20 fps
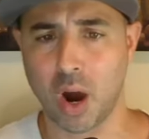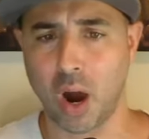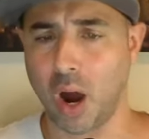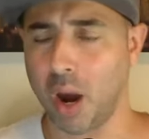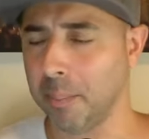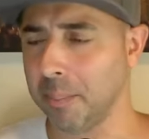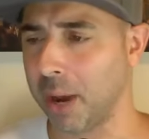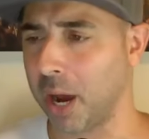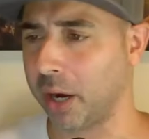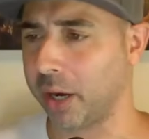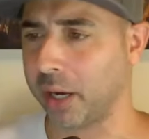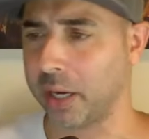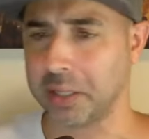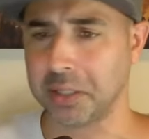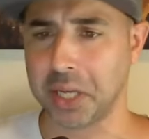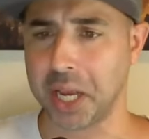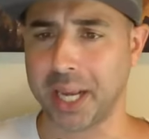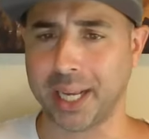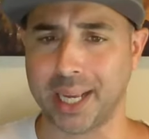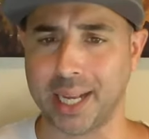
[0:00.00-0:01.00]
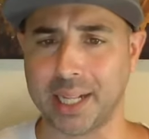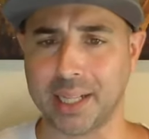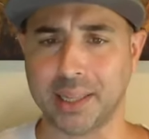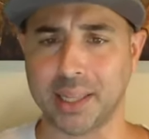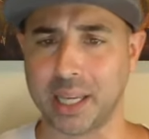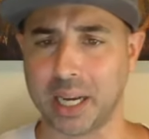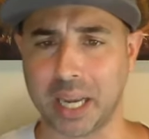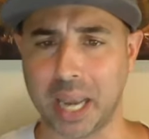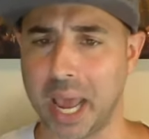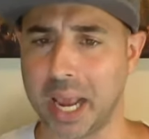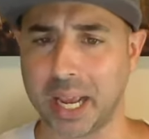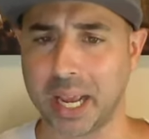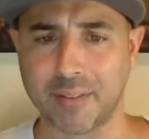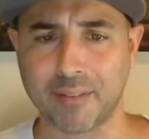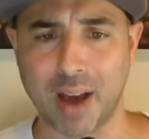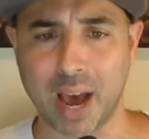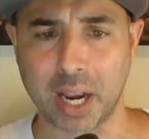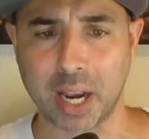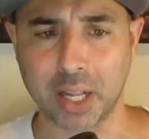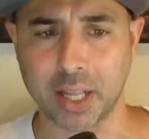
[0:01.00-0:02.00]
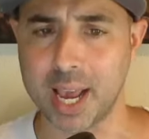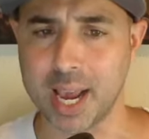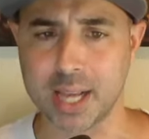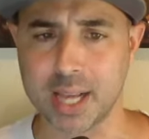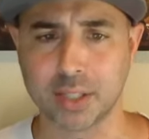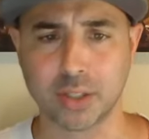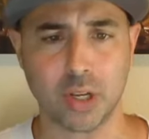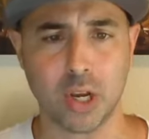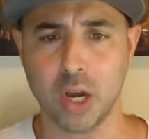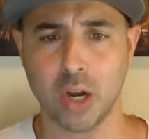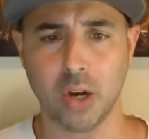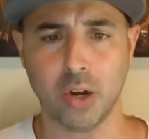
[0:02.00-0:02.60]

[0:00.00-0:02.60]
I'm not going to take anything negative out of this.